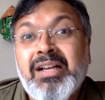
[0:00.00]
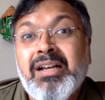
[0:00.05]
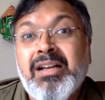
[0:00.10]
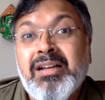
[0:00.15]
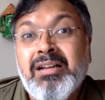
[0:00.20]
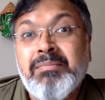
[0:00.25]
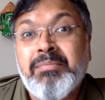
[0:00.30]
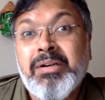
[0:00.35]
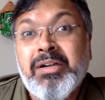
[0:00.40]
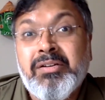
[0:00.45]

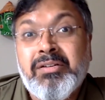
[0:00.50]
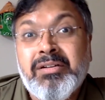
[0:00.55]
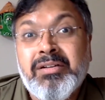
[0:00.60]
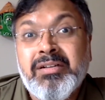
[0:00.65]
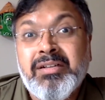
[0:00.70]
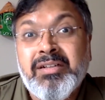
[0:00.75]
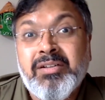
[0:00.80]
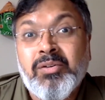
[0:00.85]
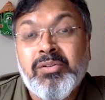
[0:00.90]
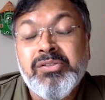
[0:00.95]
But
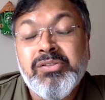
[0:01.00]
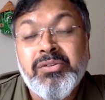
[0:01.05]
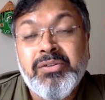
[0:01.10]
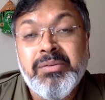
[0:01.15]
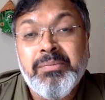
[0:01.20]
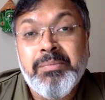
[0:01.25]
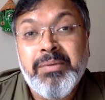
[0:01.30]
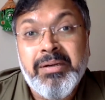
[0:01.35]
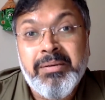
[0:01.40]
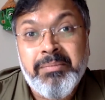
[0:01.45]

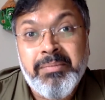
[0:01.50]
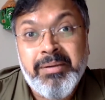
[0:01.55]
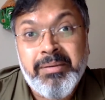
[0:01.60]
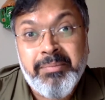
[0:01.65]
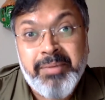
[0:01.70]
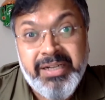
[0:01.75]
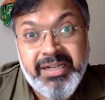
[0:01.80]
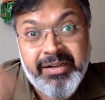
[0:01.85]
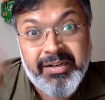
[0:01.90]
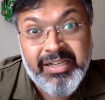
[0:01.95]

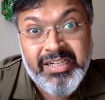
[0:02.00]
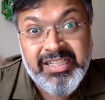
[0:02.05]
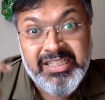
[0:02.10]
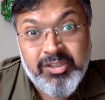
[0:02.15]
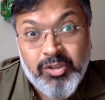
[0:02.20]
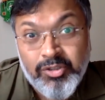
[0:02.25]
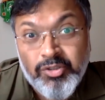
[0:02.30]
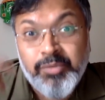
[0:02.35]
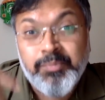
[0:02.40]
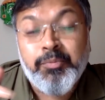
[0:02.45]
it is
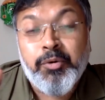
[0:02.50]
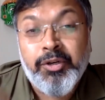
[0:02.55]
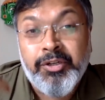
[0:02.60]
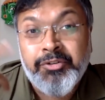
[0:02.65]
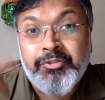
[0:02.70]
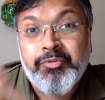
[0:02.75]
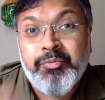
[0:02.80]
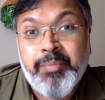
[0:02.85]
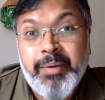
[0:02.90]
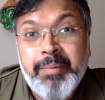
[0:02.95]
also
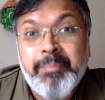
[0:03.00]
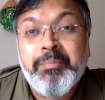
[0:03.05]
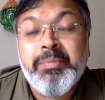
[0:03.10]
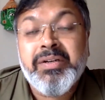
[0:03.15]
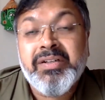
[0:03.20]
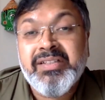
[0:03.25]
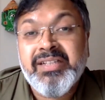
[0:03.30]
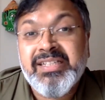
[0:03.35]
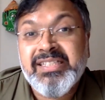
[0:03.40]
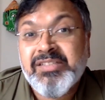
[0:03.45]
important to
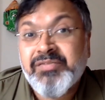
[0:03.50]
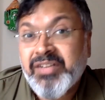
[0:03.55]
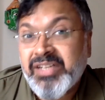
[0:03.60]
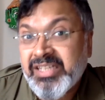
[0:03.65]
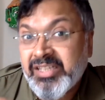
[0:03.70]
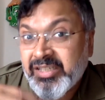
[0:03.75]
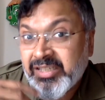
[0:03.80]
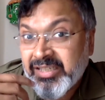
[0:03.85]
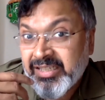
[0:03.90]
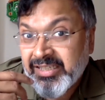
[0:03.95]
remember that it's
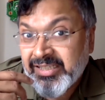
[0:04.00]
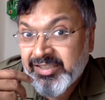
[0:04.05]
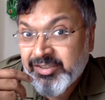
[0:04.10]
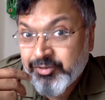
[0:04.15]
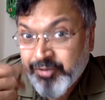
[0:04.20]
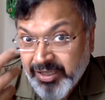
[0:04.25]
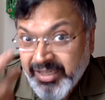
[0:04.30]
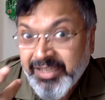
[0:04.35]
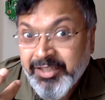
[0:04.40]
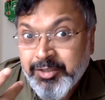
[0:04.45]
very
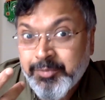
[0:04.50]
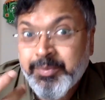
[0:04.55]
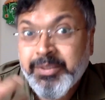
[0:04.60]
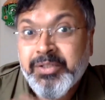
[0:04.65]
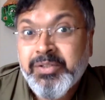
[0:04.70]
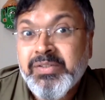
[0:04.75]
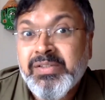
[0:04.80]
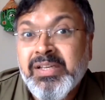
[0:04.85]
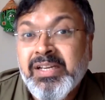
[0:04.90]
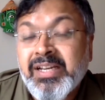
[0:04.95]
strange,
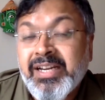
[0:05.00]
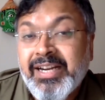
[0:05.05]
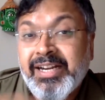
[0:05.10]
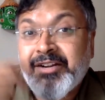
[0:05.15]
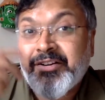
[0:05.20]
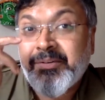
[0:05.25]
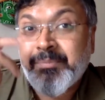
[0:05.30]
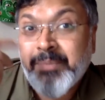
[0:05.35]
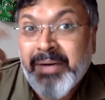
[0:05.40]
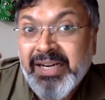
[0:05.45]
because
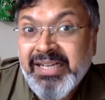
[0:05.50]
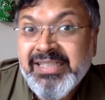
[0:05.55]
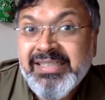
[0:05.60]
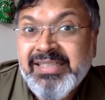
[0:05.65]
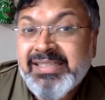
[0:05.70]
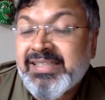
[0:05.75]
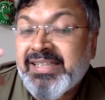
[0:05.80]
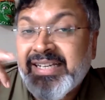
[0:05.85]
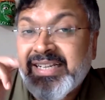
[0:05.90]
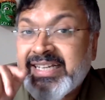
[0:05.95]
it reminds
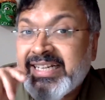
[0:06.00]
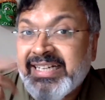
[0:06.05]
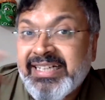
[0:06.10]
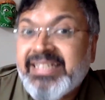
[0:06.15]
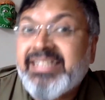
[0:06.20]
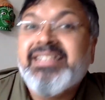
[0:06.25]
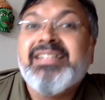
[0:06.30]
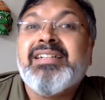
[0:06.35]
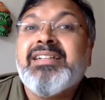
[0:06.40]
us that in India,